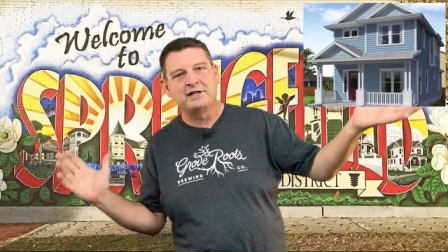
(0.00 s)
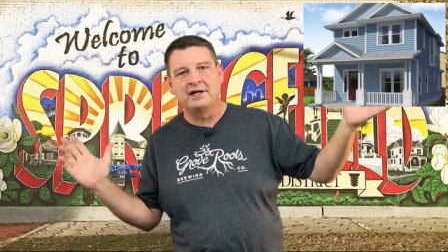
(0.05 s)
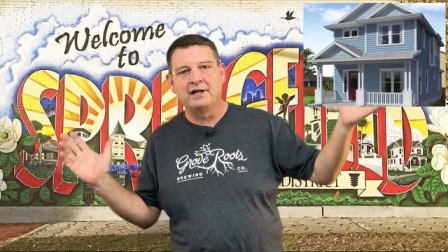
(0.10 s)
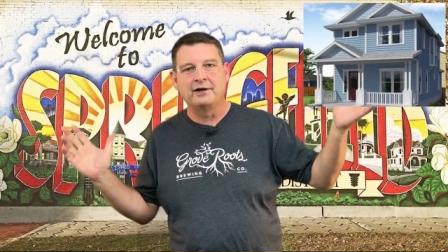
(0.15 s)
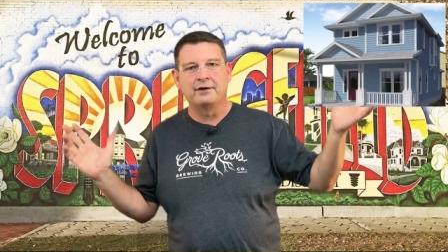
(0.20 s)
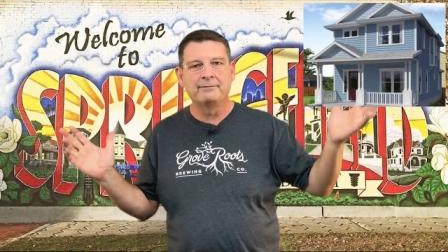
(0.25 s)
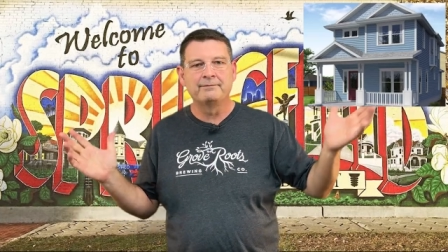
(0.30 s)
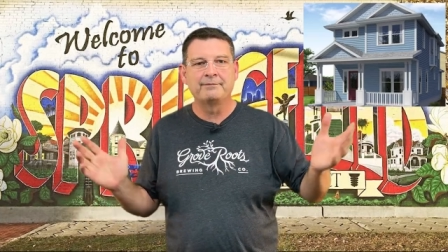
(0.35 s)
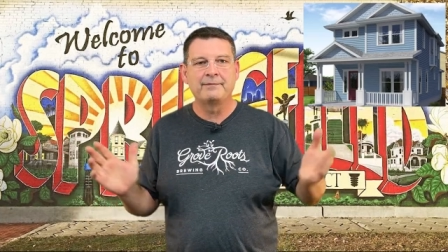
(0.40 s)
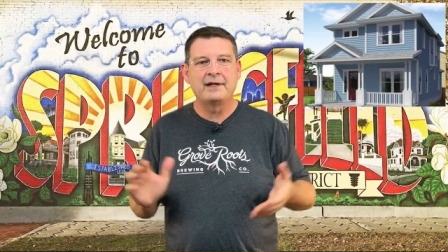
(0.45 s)
You
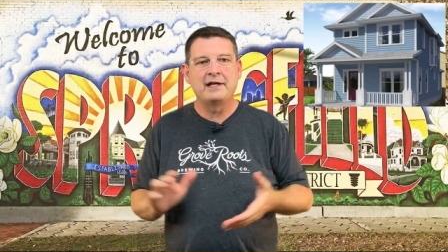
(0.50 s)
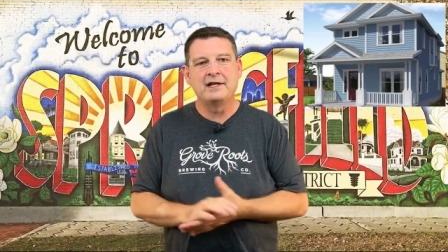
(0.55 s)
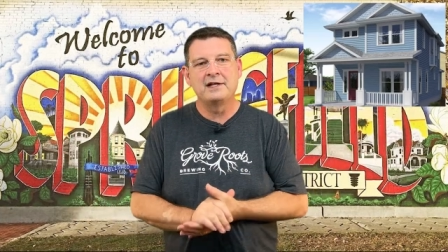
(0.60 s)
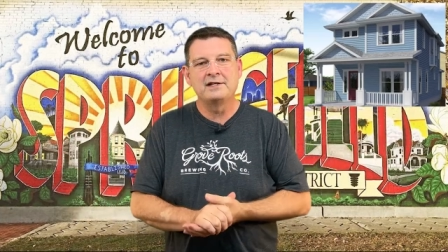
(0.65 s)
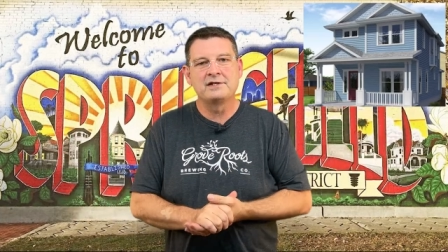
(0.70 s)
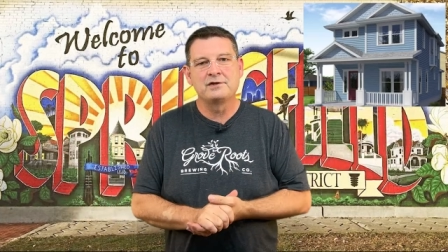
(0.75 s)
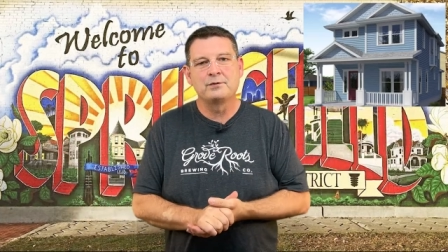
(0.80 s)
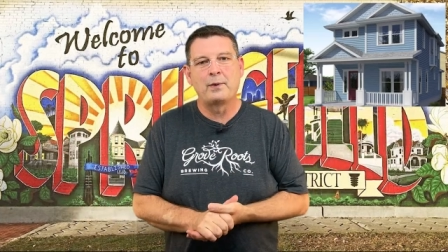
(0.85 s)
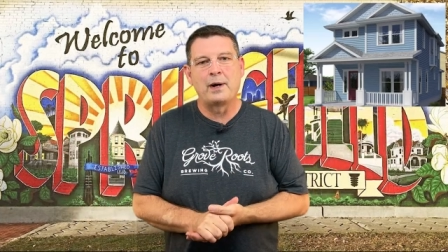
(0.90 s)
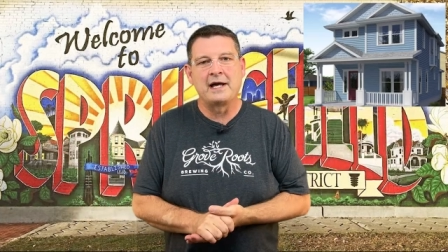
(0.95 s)
know, it
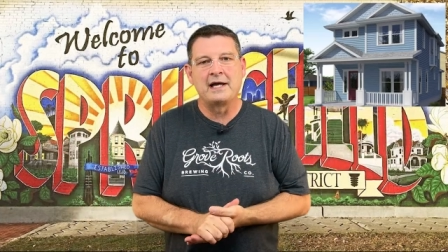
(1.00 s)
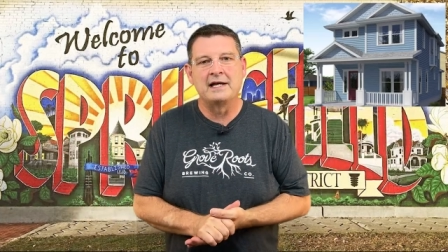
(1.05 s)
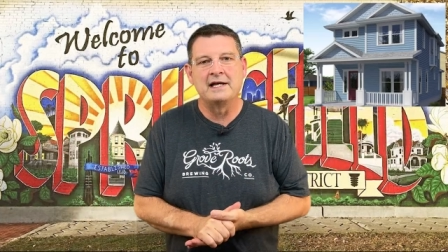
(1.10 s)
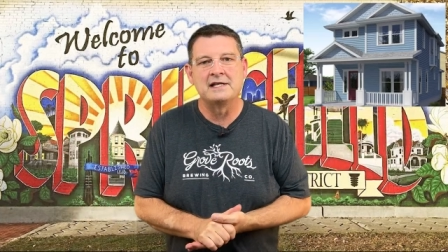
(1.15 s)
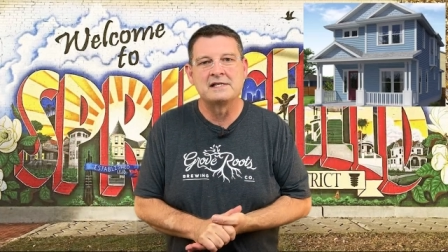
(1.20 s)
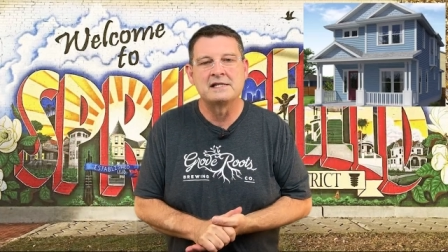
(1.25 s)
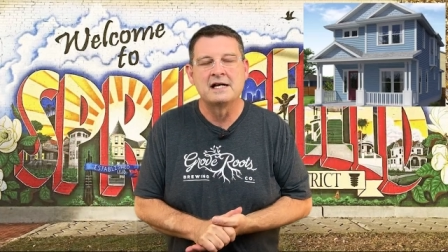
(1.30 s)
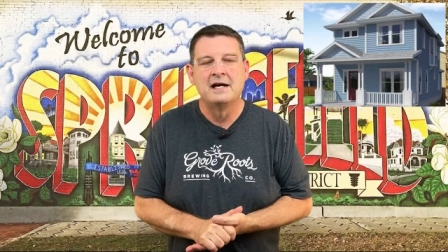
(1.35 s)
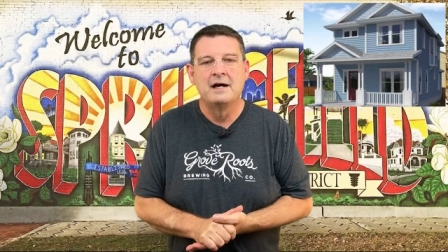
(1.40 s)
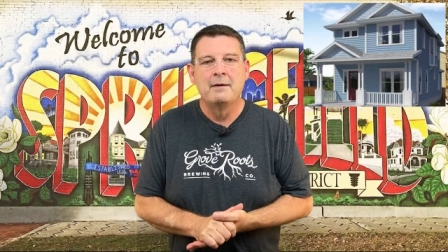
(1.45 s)
is the way it
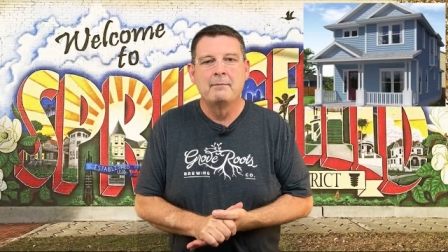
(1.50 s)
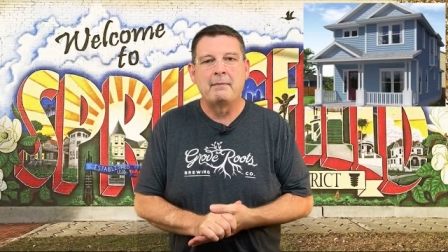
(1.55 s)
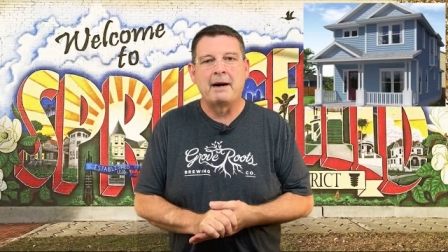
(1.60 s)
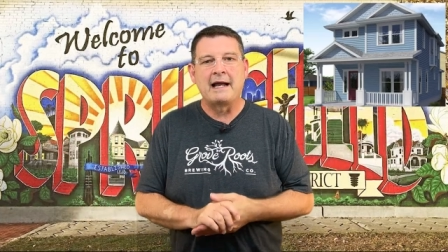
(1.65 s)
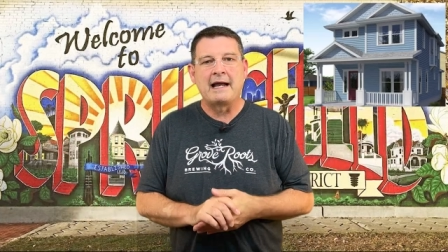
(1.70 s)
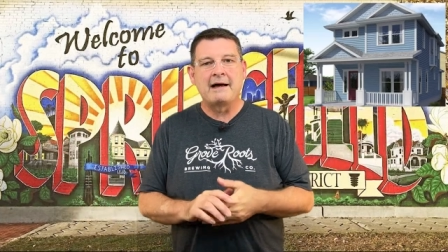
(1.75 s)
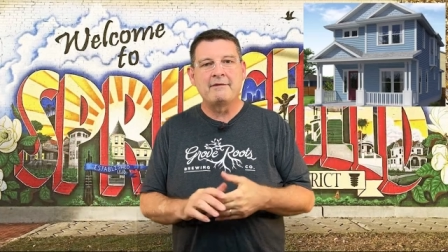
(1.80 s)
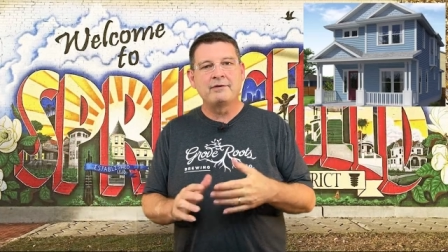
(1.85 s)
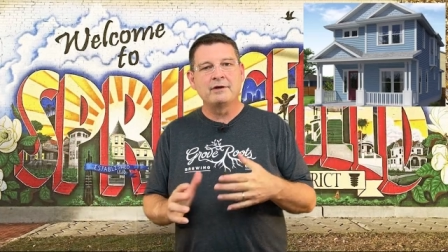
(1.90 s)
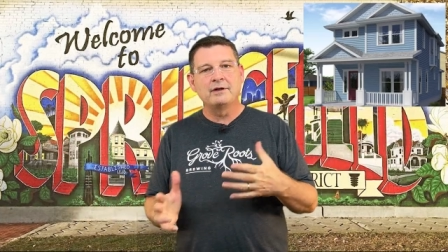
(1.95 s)
is.
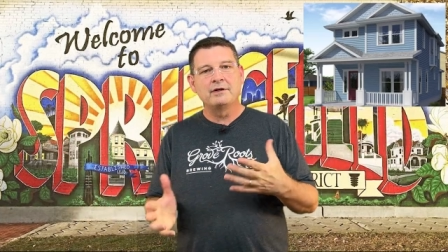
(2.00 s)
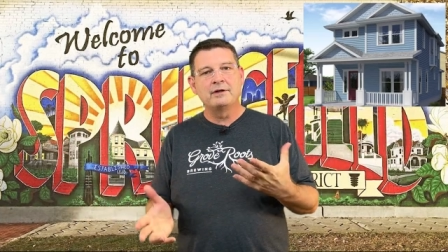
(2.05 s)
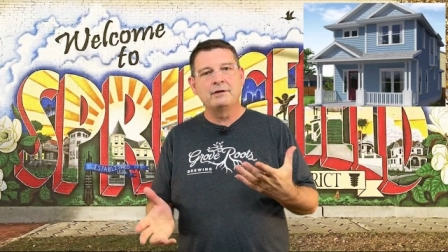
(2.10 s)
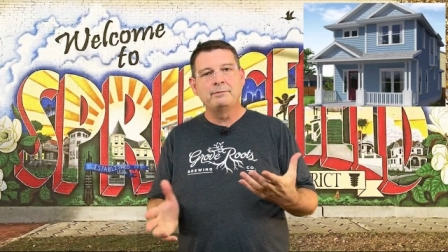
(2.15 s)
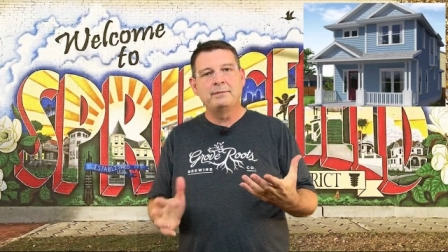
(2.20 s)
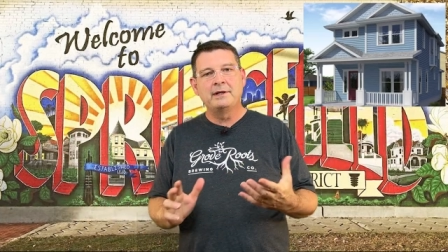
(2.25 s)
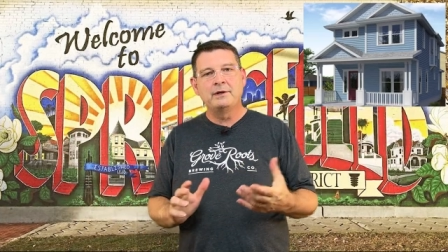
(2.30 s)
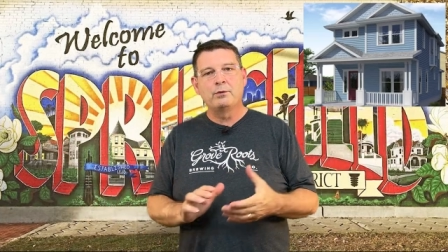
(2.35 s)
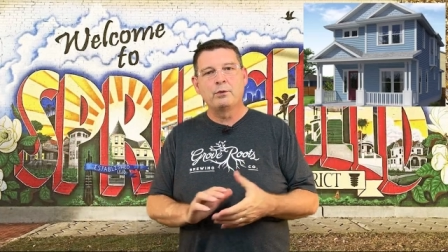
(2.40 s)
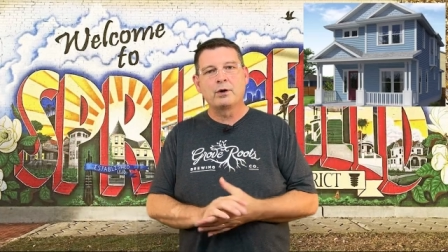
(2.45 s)
Might have a
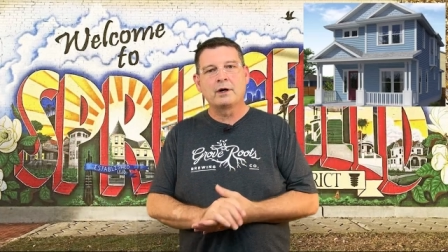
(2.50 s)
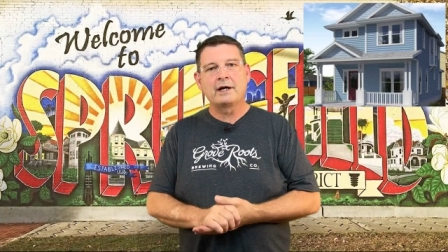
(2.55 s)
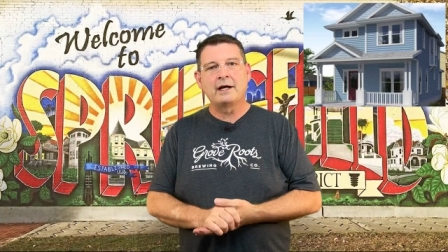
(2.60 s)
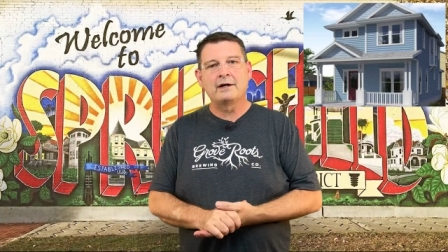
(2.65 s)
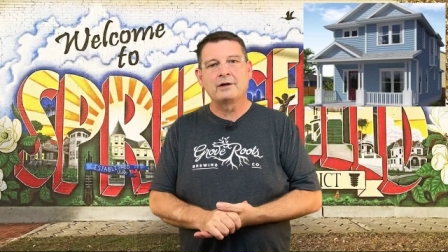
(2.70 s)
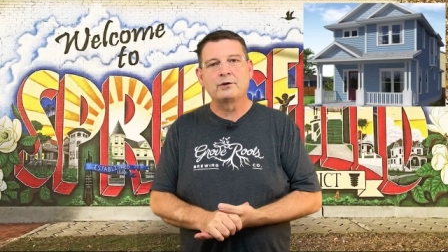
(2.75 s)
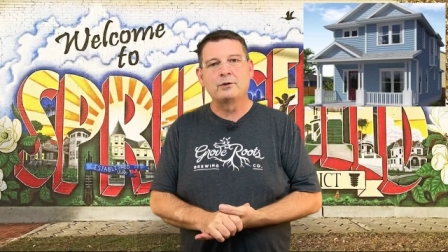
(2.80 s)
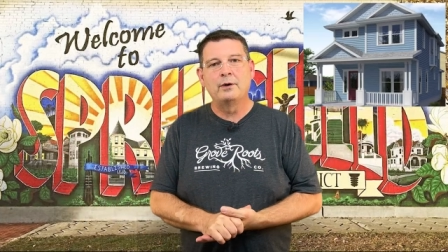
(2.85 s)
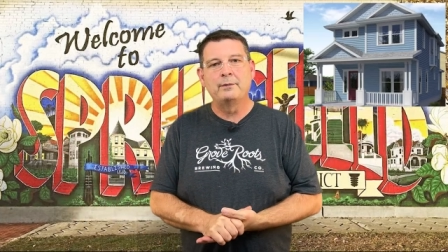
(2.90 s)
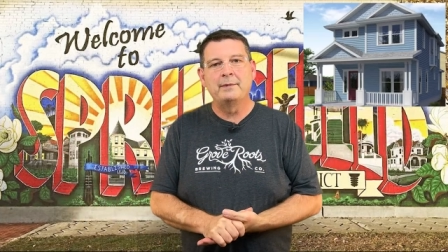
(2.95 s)
little bit of
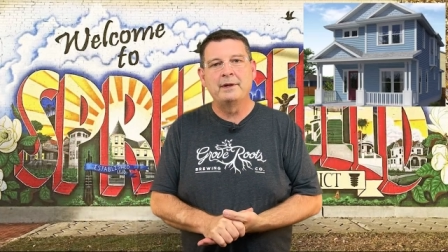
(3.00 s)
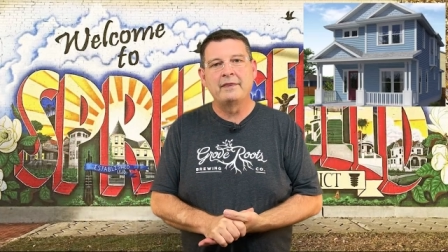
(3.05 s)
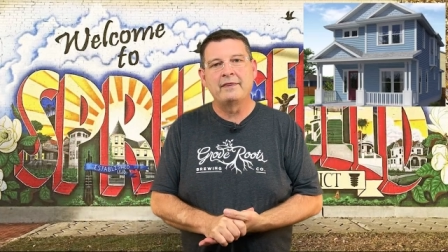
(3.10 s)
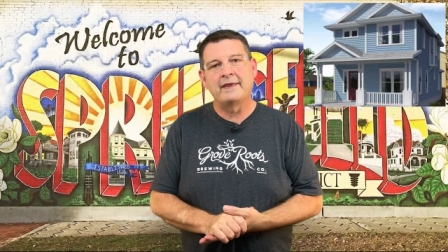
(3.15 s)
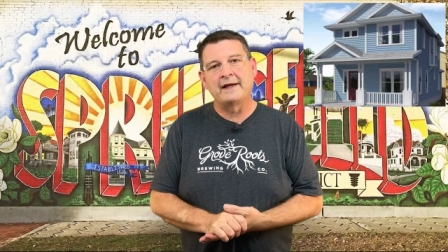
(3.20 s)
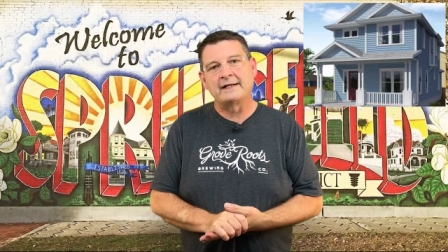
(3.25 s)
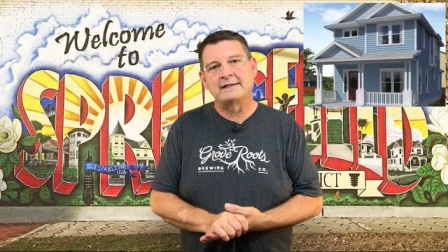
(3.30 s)
workout equipment,